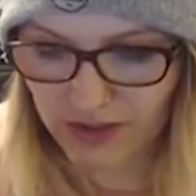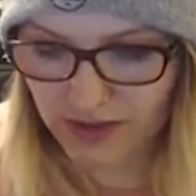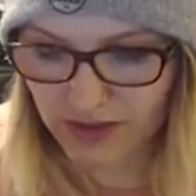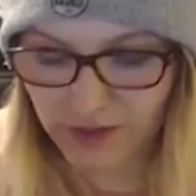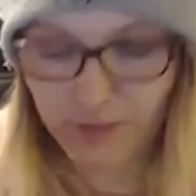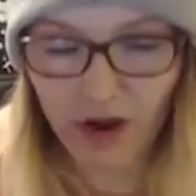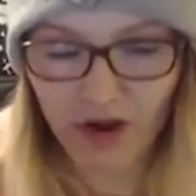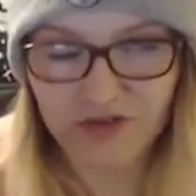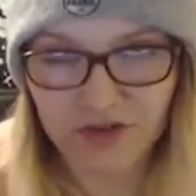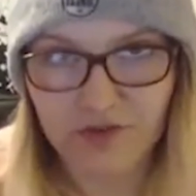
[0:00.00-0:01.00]
in the
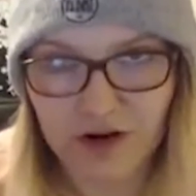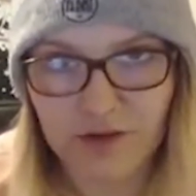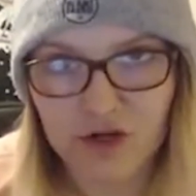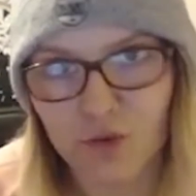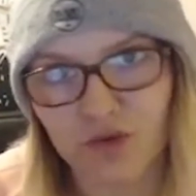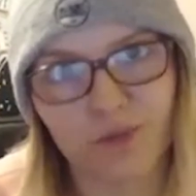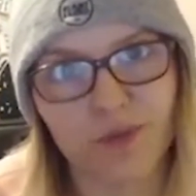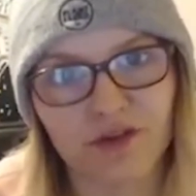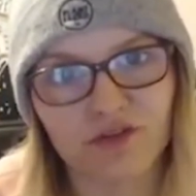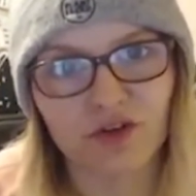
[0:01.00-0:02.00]
past, I very much was a
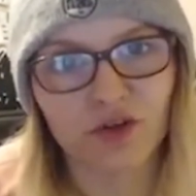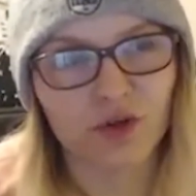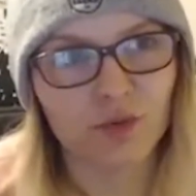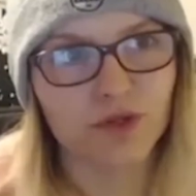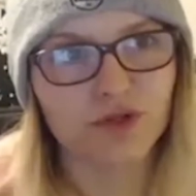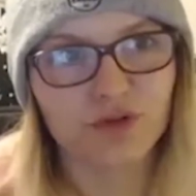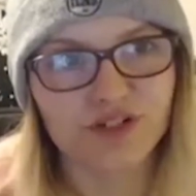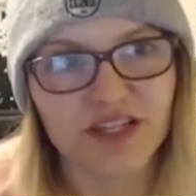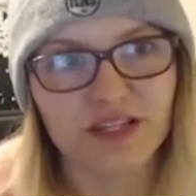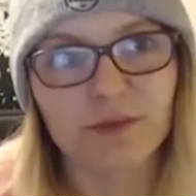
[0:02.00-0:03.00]
person who would
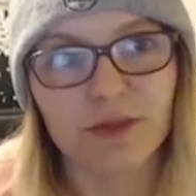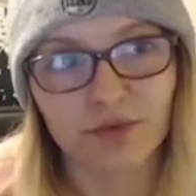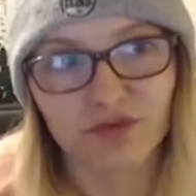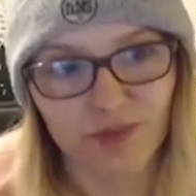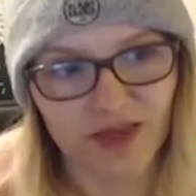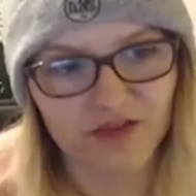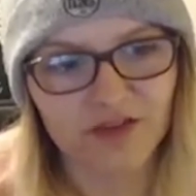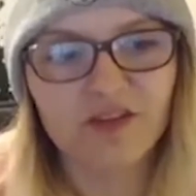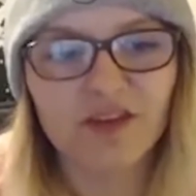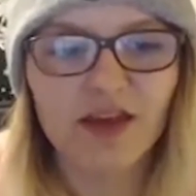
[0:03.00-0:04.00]
critique people's
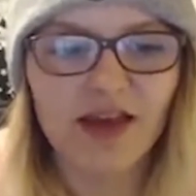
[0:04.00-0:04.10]
methods,